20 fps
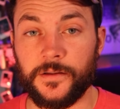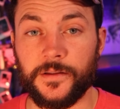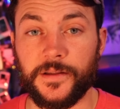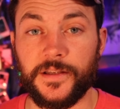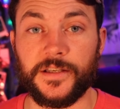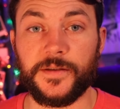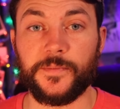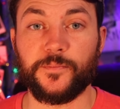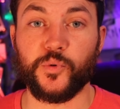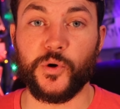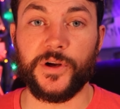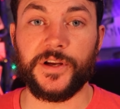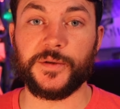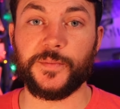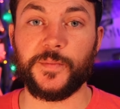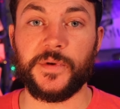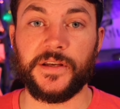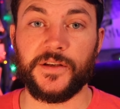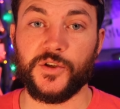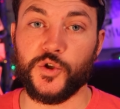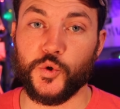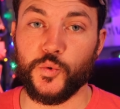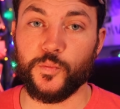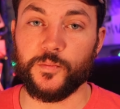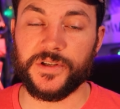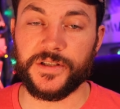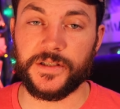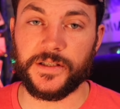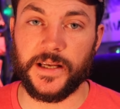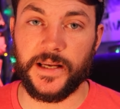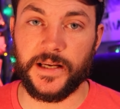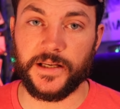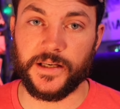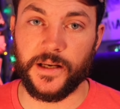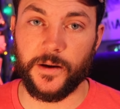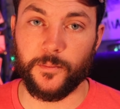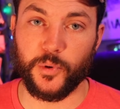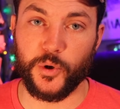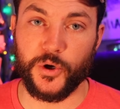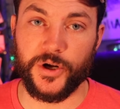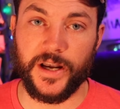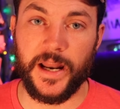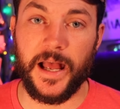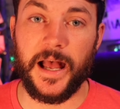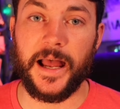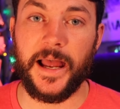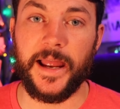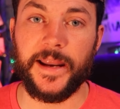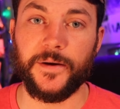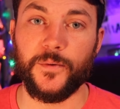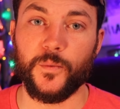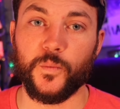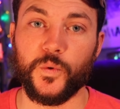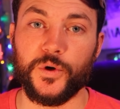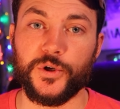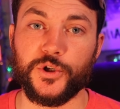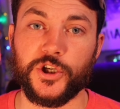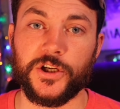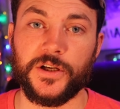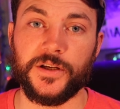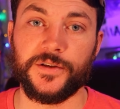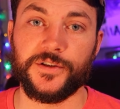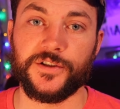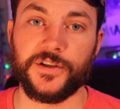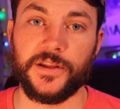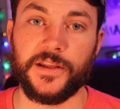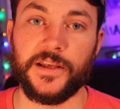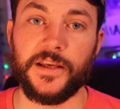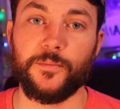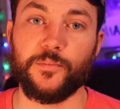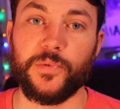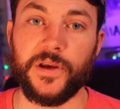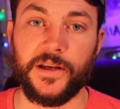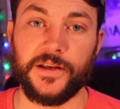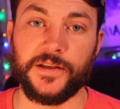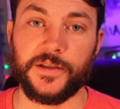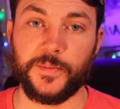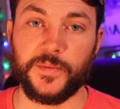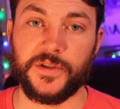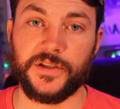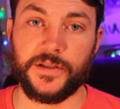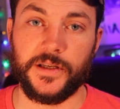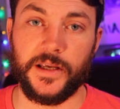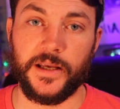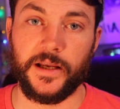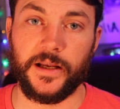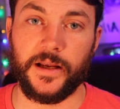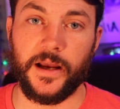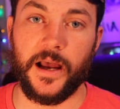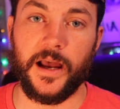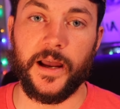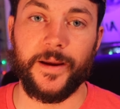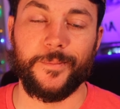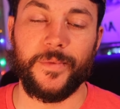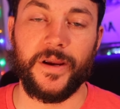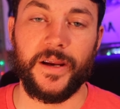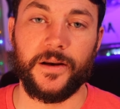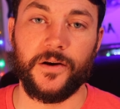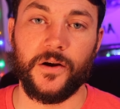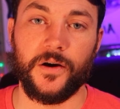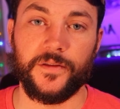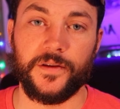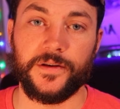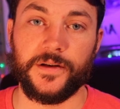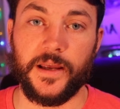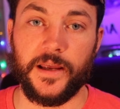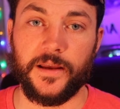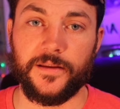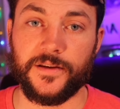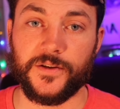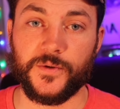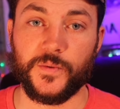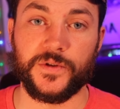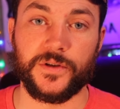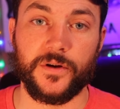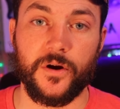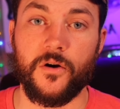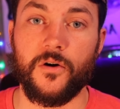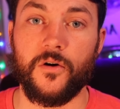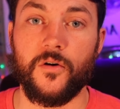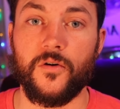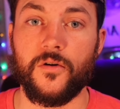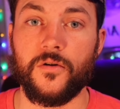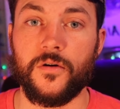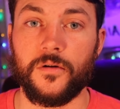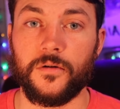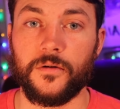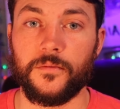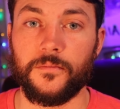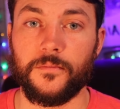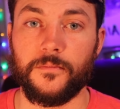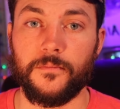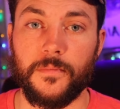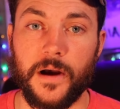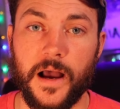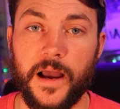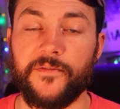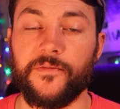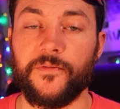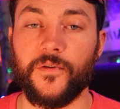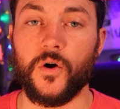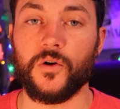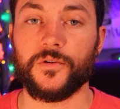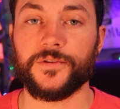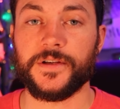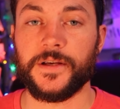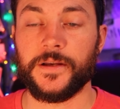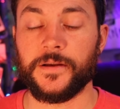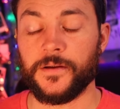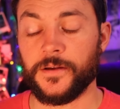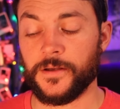This brings me to mistake number nine, which is the biggest mistake I made on the day, and this was all my fault.